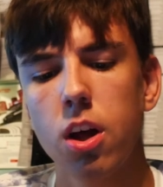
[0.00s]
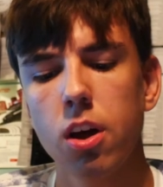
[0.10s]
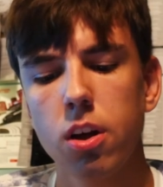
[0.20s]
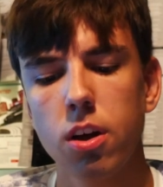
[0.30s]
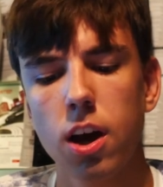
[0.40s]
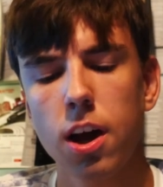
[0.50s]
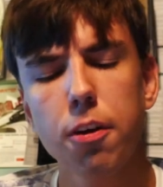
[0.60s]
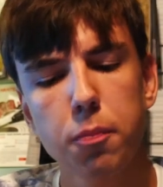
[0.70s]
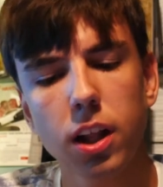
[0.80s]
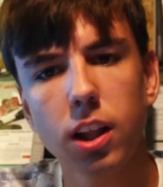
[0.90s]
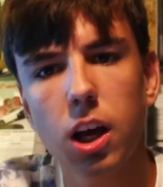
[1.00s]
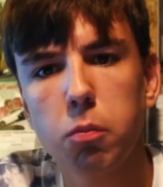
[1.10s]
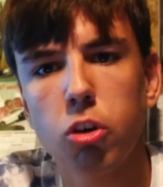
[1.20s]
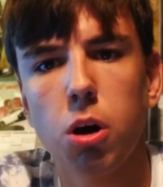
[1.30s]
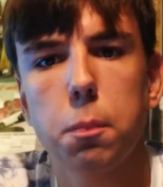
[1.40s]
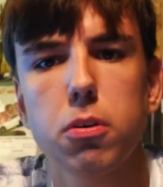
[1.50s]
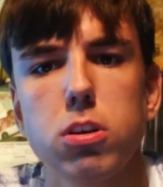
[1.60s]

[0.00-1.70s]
Uh, I have my laptop